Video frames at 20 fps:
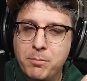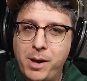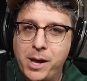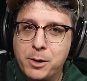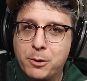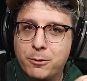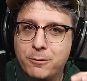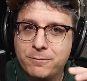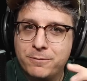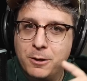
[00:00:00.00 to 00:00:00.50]

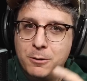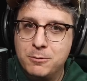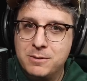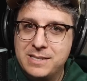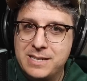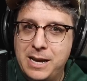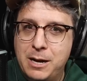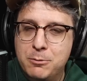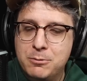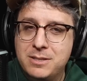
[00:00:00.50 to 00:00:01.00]
microphone
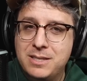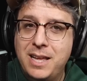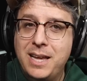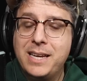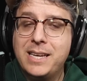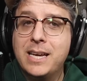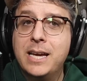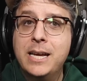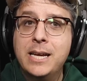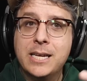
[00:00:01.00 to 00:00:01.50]
sounds
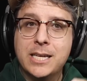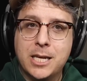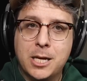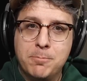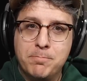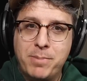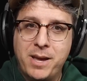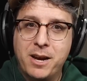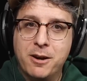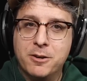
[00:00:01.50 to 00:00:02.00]
like
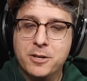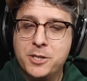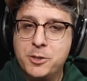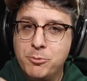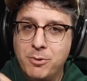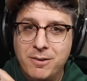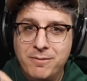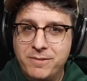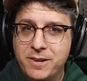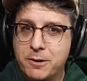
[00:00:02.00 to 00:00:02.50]
compared
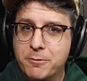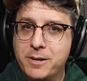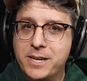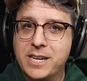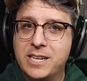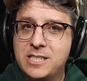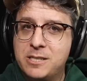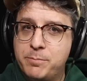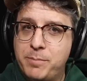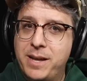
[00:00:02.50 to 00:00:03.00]
to a very
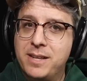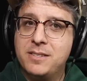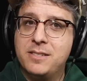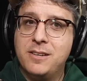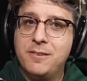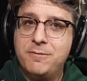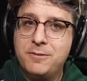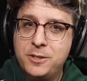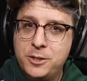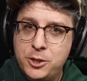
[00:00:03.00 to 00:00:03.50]

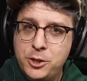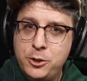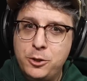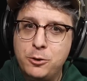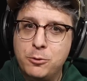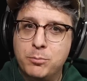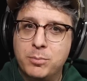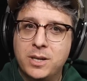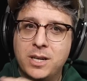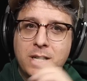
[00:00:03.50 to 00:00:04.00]
expensive
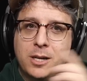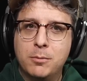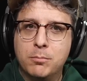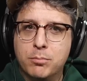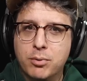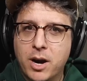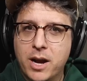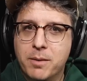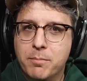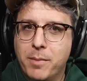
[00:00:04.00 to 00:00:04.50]
tube
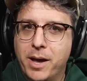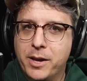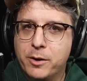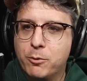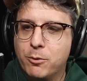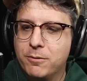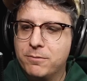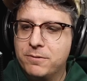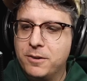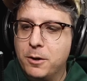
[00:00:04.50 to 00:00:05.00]
bright
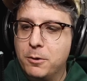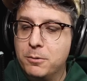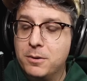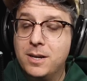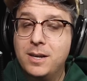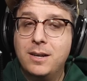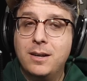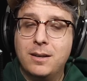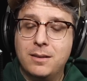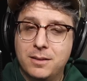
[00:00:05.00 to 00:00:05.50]
microphone.
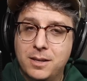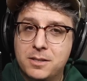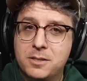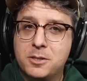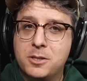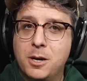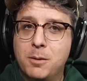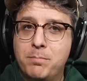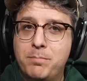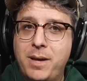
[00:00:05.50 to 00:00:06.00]
Let's
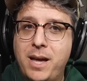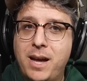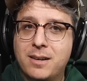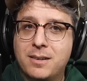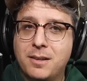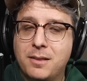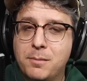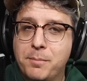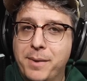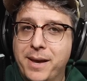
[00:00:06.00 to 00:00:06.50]
jump back
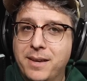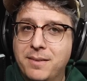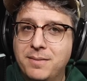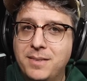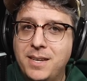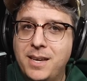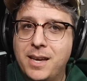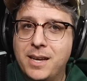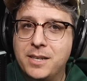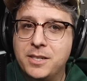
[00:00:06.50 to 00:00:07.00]
to the
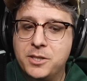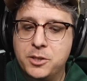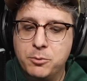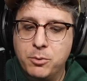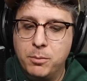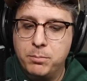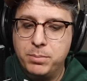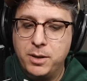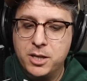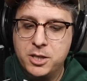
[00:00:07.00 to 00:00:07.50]
Manley and do
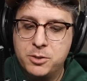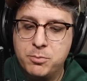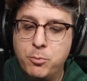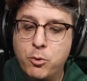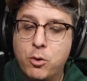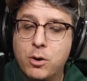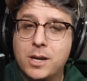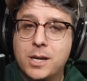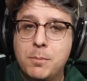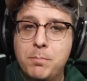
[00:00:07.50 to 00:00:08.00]
a bunch
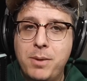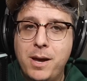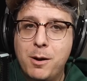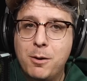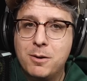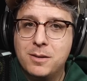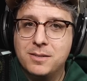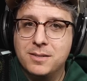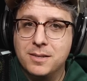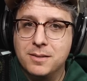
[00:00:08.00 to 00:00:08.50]
more
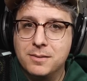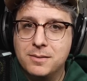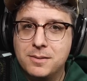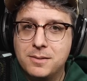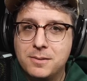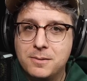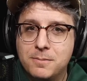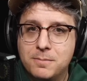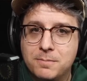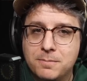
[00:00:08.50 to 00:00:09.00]

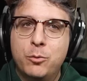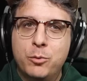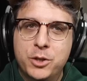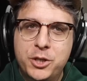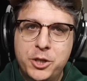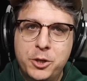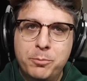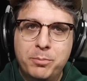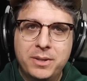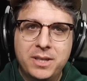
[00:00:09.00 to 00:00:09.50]
comparisons.
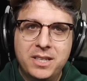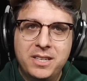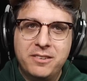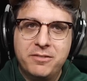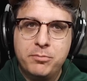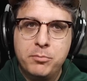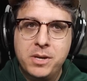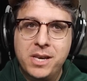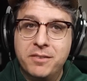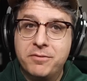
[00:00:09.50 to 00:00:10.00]
Would you
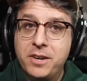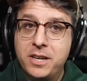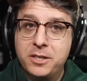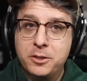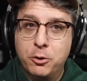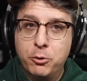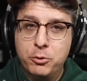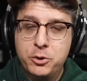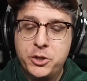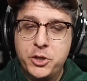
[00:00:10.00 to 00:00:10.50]
believe me if I
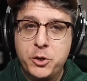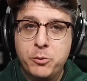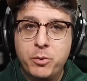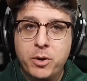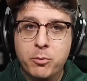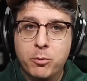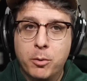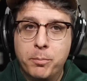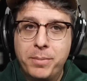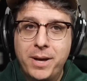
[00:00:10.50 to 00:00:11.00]
told you
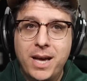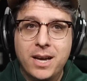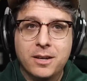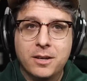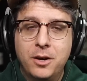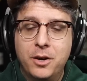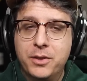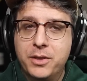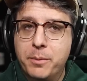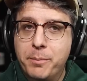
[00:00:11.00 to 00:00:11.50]
we were
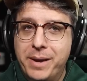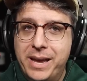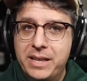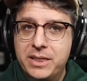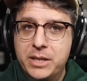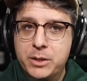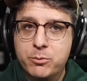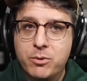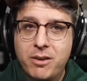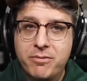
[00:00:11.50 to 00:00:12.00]
back on the
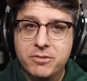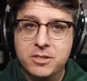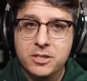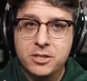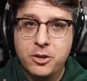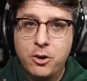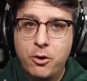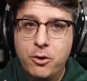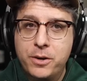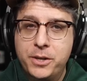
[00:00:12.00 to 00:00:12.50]
Manley Reference
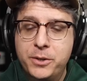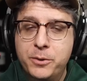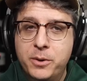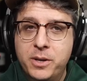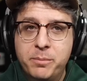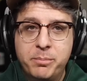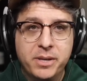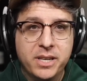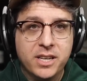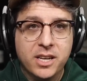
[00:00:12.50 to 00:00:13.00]

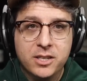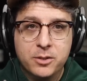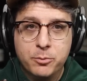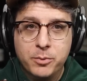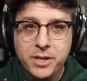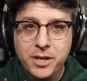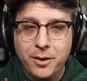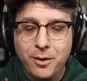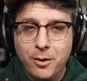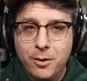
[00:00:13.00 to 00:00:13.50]
Cardioid? Because
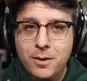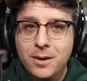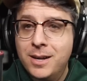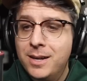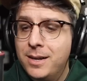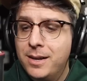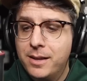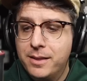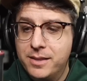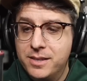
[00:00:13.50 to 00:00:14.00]
we are.
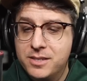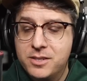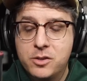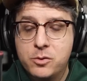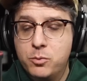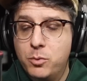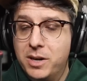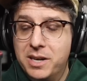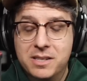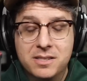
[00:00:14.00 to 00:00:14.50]
This
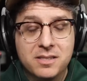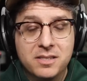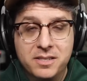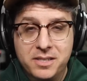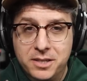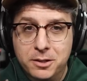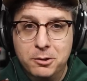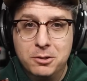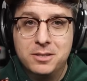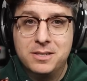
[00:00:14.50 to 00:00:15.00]
is what it
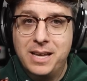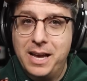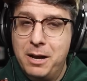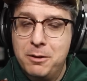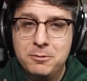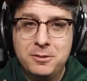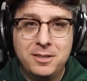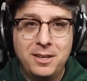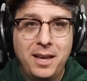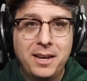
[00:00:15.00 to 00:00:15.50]
still
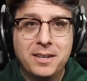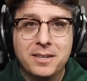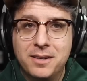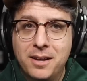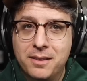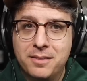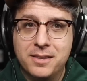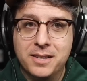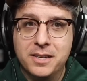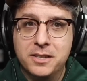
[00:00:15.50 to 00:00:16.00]
sounds like.
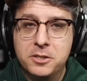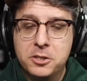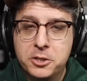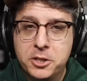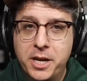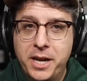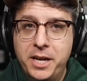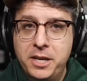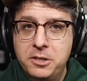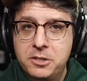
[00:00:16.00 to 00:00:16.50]
Nothing has
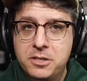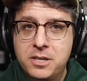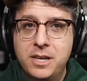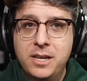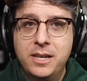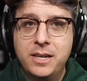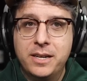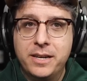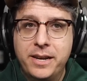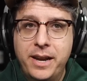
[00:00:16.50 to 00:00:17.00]
changed.
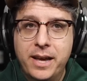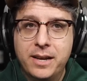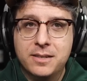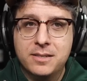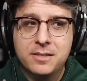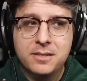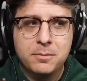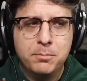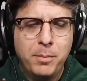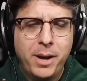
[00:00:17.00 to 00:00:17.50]

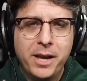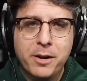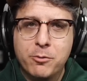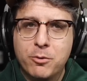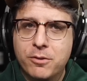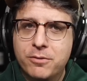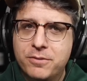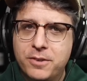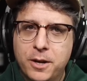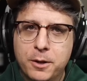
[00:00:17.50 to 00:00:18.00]
Next
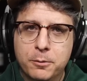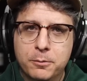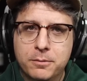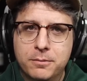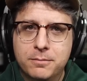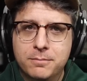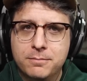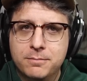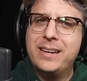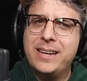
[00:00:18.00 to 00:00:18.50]

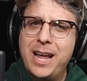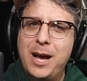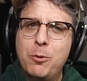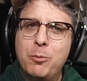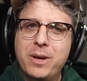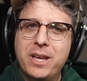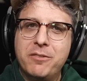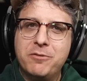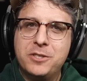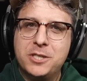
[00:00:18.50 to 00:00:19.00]
microphone. Now
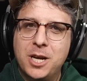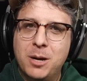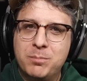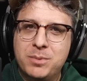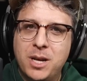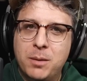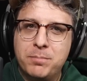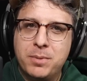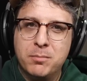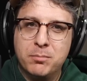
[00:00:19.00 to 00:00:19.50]
we have
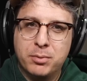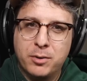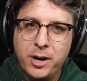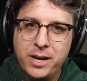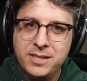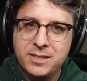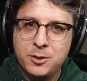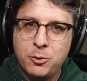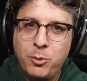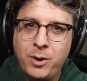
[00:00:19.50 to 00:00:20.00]
jumped up in
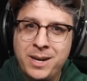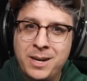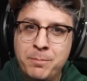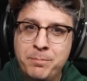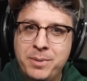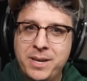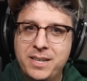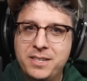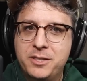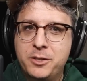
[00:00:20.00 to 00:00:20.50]
price quite a
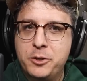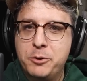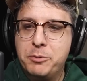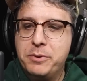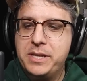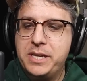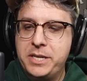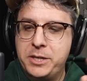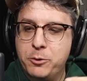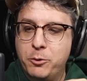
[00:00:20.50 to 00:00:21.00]
bit to
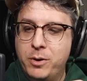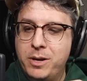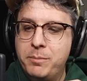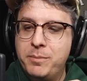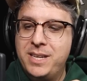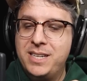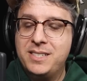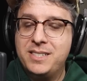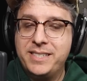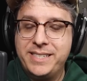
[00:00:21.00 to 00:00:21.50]
the
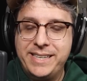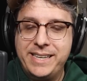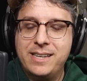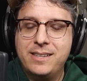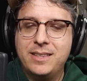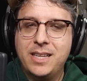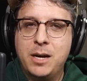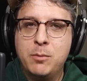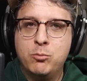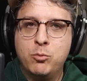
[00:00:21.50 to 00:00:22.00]
Neumann T
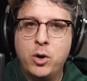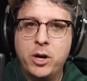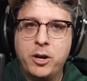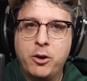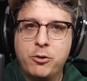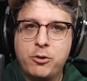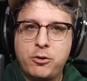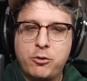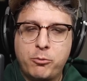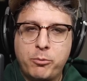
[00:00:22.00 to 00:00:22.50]
L M one
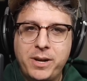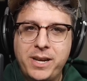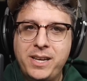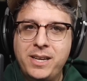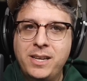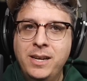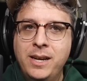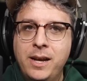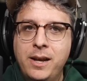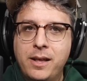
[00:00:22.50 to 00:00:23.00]
oh
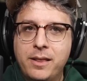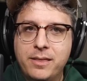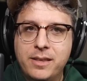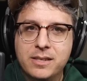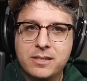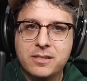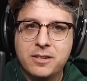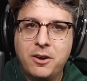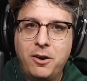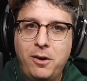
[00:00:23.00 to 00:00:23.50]
three.
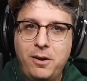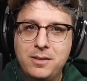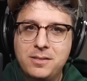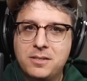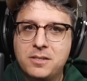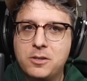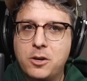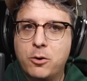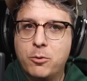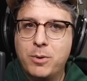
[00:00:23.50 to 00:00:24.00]
This
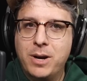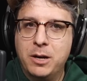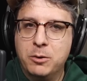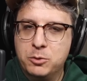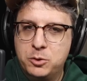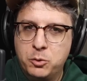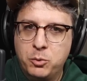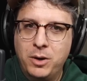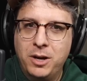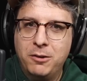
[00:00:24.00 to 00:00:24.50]
costs
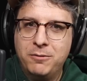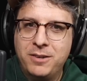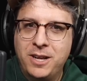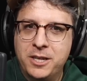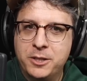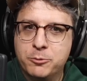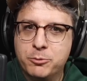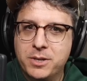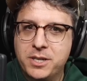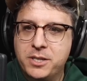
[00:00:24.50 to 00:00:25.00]
around twelve
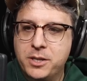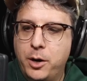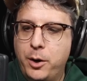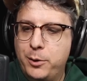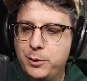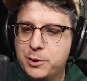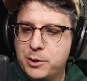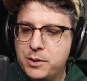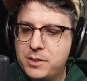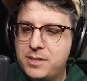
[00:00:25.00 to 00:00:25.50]
hundred
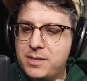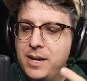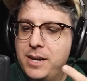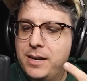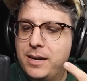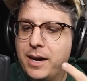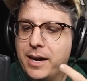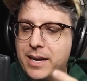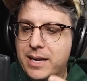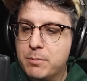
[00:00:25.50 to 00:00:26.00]
dollars.
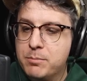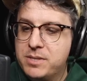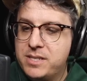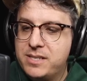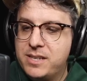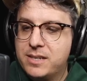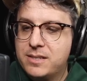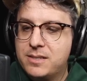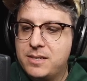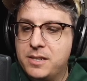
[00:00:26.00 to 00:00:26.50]
I am
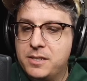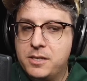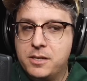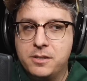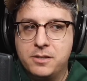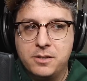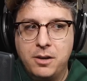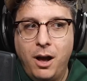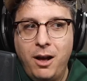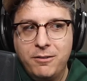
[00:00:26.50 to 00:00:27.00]
six
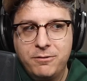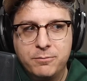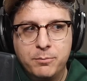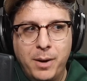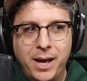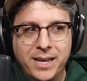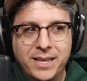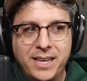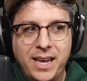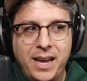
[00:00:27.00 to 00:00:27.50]
inches off.
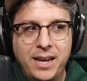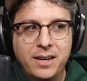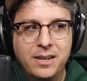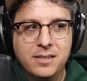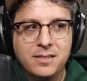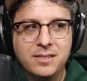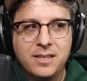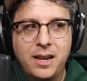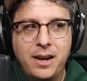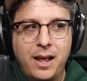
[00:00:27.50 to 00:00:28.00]
My gain
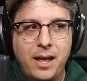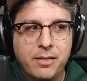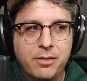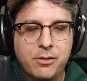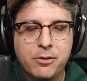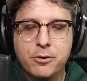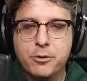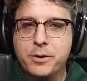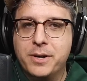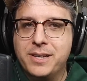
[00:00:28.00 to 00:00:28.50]
is set at
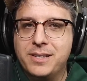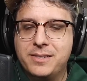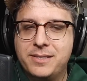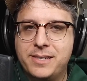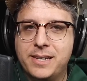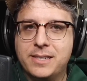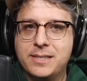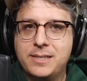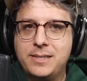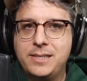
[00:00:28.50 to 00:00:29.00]

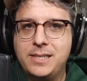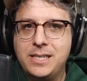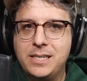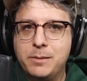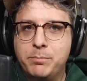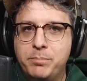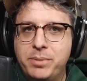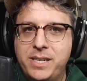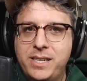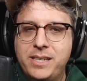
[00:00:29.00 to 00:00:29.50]
thirty-six
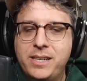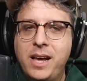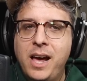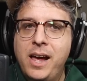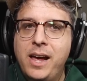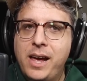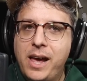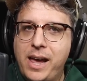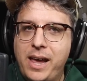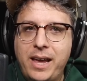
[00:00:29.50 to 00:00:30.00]
decibels.
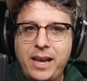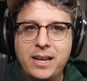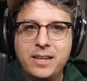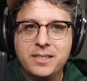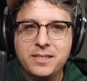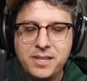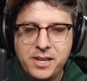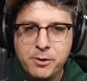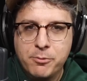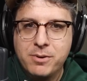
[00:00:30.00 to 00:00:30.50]

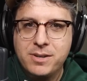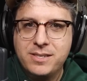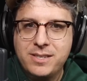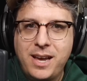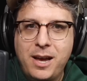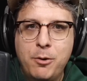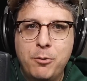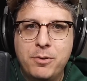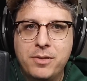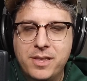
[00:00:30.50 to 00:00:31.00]
And here is
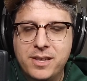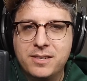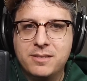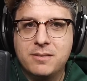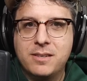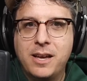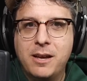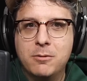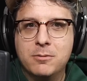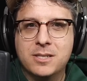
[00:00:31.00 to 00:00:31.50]
how this
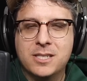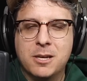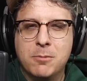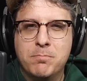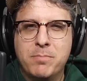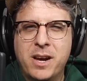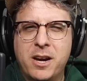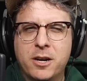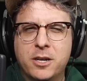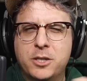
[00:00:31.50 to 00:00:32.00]
sounds
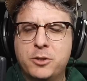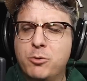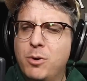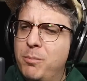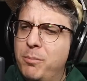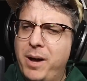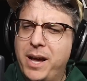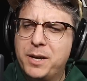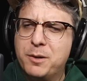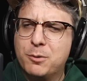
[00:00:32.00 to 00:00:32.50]
compared to a
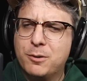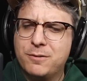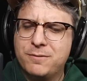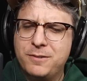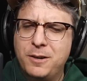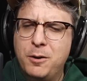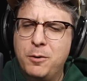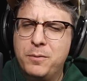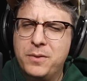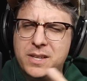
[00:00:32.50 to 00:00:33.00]

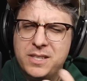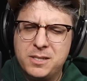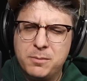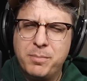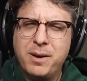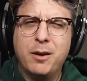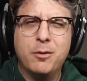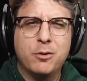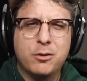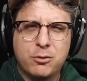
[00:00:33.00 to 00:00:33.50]
microphone that's
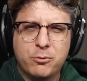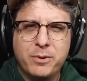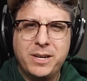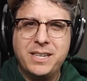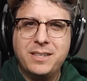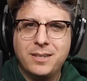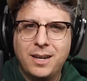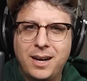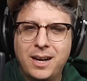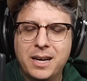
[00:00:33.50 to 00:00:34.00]
about
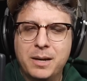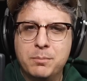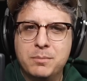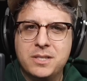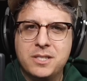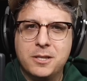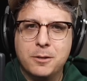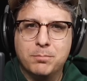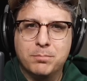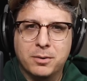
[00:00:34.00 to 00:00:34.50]
three
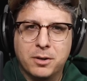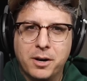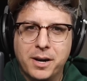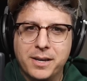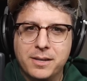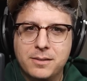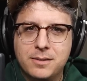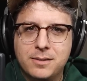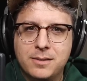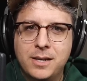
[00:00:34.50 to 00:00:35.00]
times the
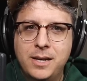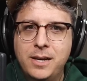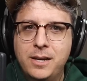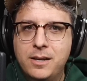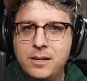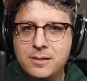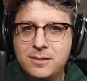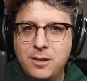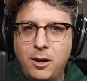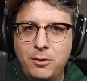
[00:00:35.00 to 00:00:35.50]
price.
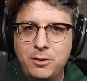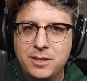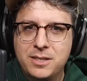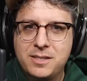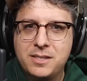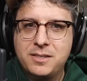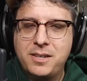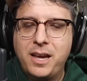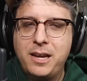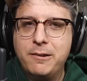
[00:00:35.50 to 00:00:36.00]
Solid
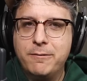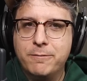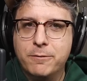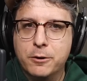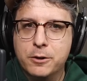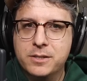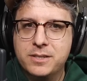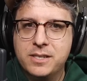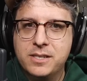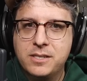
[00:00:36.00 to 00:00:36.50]
state
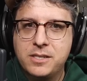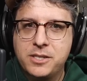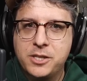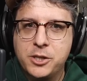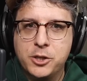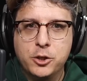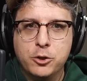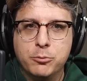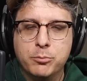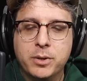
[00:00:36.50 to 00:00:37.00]
versus
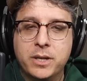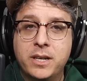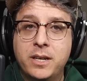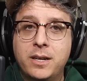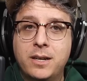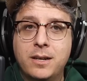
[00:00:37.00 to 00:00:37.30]
tube.